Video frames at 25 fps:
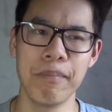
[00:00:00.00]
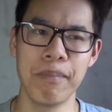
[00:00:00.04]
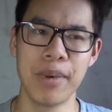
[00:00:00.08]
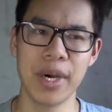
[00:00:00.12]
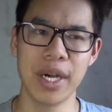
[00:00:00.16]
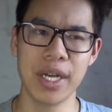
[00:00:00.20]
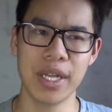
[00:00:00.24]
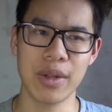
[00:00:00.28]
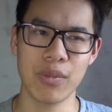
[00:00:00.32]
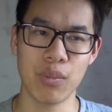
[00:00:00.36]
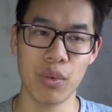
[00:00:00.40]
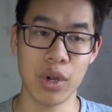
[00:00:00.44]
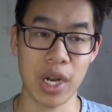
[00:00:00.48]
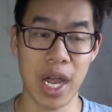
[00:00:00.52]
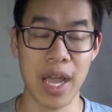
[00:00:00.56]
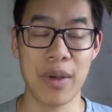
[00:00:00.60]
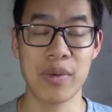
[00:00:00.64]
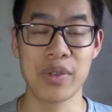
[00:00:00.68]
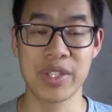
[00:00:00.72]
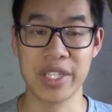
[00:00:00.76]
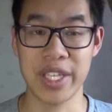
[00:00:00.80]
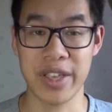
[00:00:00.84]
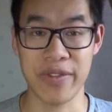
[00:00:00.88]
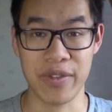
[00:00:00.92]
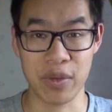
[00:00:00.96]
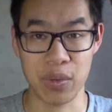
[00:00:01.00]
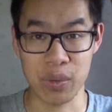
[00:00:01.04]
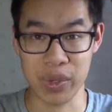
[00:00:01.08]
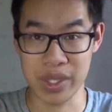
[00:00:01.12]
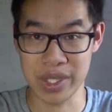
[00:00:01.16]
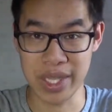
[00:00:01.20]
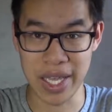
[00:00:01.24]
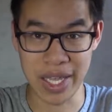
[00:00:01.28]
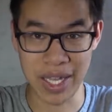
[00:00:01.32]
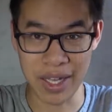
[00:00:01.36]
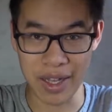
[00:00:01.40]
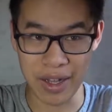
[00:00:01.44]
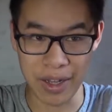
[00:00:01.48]
But what I was given
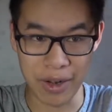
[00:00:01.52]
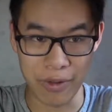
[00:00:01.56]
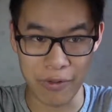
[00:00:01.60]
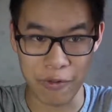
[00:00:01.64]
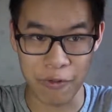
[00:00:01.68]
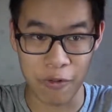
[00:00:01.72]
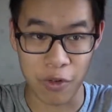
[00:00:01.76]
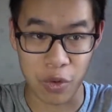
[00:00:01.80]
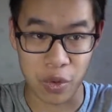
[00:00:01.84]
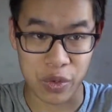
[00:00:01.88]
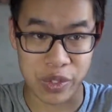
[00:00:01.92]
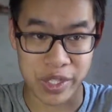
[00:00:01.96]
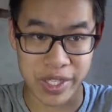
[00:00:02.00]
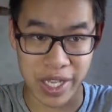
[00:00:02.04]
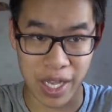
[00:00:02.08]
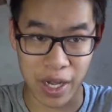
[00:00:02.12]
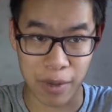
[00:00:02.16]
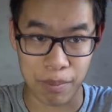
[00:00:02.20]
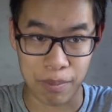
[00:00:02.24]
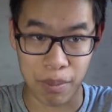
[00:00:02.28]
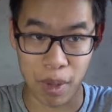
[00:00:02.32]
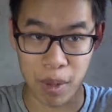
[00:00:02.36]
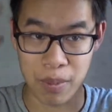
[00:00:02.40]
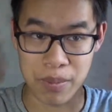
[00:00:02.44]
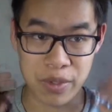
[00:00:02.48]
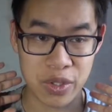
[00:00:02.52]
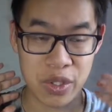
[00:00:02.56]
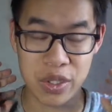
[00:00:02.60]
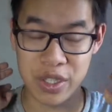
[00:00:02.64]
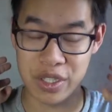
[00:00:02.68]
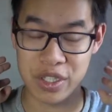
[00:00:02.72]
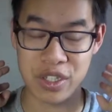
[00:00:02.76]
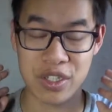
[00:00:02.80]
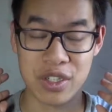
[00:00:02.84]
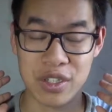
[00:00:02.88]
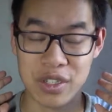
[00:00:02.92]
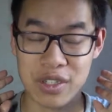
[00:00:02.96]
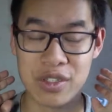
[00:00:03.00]
was like a full-scale bob to
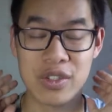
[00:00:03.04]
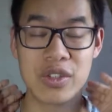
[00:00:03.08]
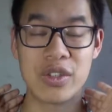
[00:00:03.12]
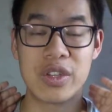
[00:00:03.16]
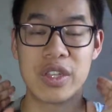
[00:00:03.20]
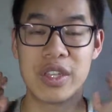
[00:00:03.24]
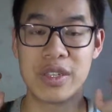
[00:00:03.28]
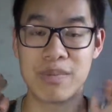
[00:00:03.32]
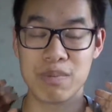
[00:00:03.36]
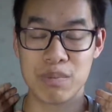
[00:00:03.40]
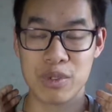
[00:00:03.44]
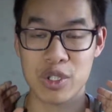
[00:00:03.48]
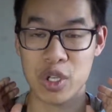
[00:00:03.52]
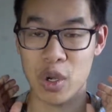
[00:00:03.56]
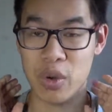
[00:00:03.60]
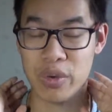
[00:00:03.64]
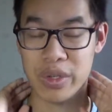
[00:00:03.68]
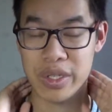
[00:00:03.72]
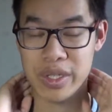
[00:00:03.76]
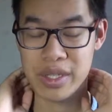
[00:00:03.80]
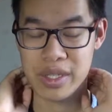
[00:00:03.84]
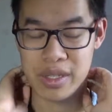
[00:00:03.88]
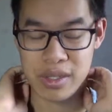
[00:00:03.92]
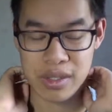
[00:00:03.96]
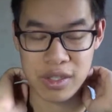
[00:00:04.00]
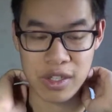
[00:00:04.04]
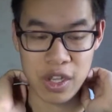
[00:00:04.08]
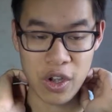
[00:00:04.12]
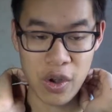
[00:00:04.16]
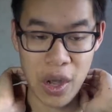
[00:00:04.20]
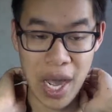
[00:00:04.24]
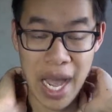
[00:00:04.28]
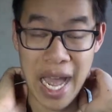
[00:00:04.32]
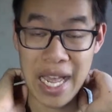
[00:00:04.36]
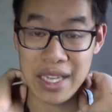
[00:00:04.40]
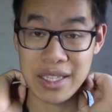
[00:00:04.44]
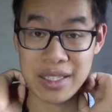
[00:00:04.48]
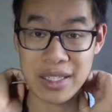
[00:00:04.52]
the shoulders,
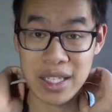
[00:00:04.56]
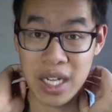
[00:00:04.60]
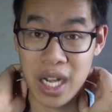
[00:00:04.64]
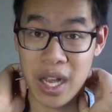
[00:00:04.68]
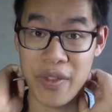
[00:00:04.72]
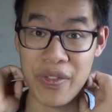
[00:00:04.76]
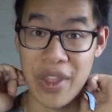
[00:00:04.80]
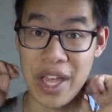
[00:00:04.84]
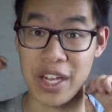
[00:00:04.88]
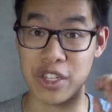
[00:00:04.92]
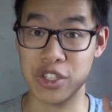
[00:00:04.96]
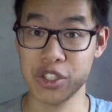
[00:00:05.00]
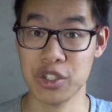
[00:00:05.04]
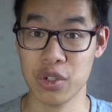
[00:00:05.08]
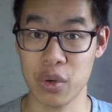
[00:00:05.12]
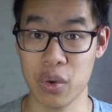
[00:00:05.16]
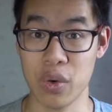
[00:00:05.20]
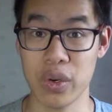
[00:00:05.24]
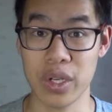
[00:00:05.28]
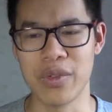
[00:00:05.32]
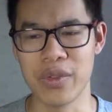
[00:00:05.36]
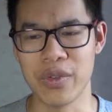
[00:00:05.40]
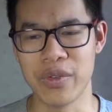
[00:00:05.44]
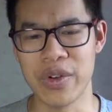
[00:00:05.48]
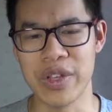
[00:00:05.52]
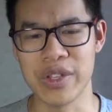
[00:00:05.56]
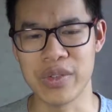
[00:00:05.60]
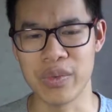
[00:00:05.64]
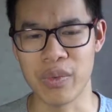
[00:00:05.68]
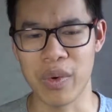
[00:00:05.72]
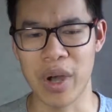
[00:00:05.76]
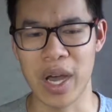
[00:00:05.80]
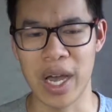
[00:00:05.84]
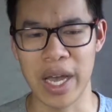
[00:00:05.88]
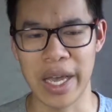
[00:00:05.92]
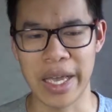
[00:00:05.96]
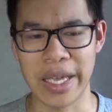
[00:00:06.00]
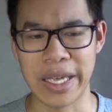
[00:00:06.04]
so I had to cut that short. The reason
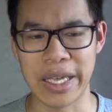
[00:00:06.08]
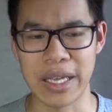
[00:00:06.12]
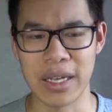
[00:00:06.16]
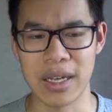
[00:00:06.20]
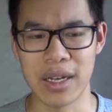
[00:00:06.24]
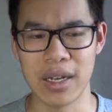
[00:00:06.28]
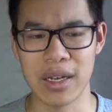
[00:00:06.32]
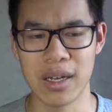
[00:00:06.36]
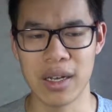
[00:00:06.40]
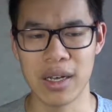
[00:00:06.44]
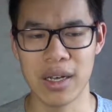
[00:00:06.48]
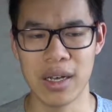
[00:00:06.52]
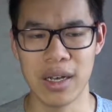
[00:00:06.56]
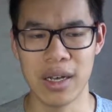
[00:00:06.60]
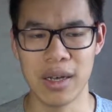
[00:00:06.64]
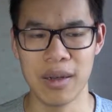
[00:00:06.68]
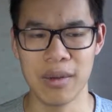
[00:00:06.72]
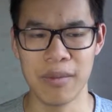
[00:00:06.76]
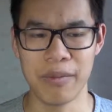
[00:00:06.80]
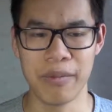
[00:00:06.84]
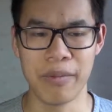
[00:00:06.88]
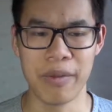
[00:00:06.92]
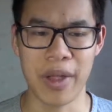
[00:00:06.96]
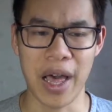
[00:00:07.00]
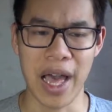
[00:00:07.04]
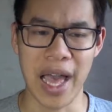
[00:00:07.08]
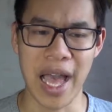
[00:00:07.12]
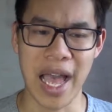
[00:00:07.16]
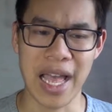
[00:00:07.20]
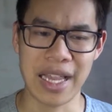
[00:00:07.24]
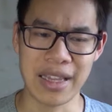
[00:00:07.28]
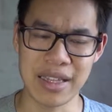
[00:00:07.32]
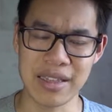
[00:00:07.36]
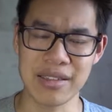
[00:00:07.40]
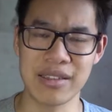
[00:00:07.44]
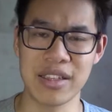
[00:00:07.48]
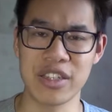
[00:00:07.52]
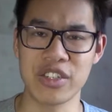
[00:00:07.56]
why I
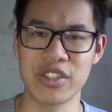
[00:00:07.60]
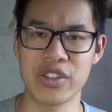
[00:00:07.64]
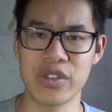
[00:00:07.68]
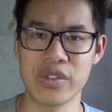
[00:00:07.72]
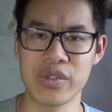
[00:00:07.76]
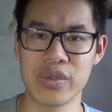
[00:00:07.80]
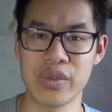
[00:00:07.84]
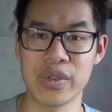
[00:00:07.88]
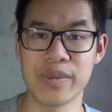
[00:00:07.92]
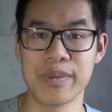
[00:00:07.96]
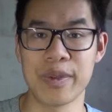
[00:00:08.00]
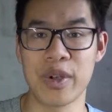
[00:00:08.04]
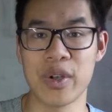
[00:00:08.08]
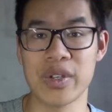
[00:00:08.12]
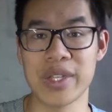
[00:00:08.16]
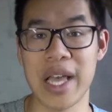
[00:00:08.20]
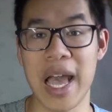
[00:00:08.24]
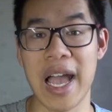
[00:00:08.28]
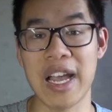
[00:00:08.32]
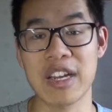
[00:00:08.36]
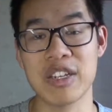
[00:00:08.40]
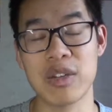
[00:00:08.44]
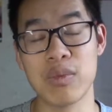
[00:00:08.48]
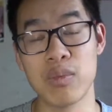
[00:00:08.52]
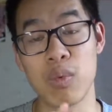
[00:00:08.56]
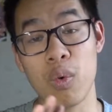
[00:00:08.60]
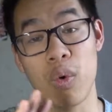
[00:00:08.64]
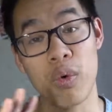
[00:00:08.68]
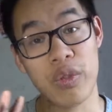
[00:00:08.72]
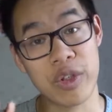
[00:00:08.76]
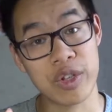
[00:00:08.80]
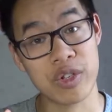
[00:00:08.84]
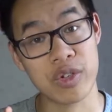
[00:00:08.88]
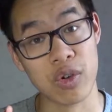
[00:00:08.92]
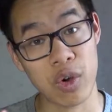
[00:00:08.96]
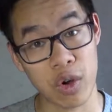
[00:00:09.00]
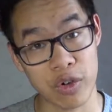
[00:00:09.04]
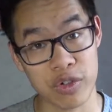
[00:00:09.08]
had these issues was because I actually wore
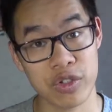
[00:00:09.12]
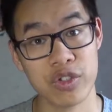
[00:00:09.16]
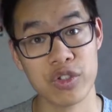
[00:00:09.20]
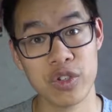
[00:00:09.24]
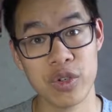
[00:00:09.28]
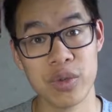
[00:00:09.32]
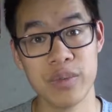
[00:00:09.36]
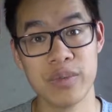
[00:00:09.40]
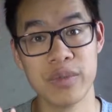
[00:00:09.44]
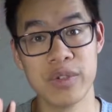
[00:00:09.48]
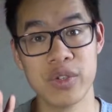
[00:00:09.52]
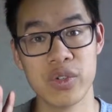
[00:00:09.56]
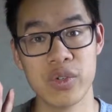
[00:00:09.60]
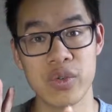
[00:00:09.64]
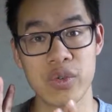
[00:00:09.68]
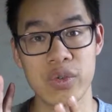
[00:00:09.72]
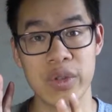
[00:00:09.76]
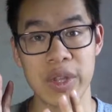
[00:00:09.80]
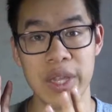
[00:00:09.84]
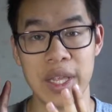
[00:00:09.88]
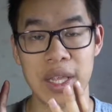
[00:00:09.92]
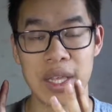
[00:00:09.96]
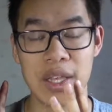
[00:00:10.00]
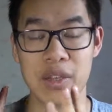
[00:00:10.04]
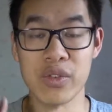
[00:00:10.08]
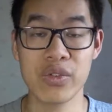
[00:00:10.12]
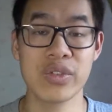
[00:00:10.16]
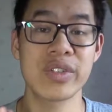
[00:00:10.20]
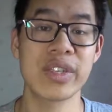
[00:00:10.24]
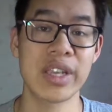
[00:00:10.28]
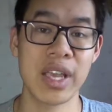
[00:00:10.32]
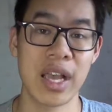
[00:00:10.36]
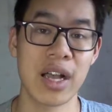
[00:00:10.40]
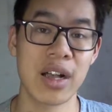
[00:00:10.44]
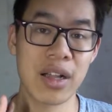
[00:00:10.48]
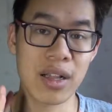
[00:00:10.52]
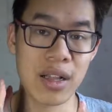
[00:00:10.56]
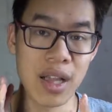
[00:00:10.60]
this costume to the
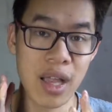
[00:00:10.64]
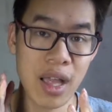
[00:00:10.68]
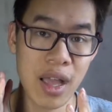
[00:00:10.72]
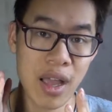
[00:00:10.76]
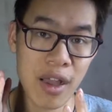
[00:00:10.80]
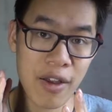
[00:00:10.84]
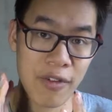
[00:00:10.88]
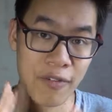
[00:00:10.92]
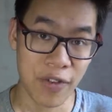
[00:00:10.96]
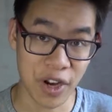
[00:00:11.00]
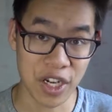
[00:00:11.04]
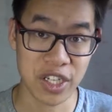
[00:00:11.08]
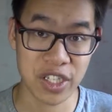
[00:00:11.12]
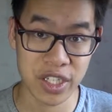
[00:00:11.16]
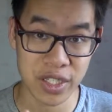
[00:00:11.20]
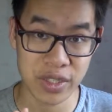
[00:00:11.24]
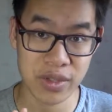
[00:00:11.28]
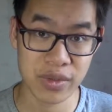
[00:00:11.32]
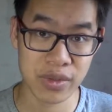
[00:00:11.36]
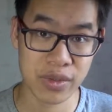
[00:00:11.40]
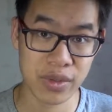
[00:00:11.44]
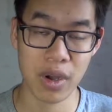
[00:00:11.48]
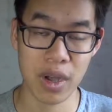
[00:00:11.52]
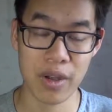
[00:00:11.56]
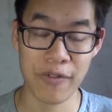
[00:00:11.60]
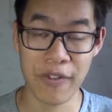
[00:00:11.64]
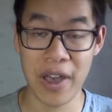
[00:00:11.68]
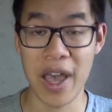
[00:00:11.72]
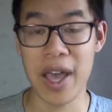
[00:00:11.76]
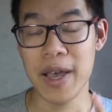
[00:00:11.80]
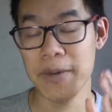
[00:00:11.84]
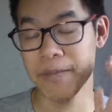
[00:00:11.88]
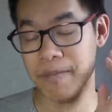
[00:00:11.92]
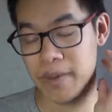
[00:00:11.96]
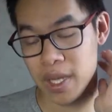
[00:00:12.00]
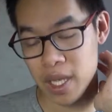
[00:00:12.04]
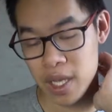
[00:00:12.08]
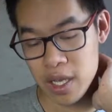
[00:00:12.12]
UCL Freshers
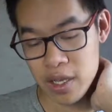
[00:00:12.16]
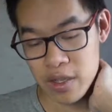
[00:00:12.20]
Fair.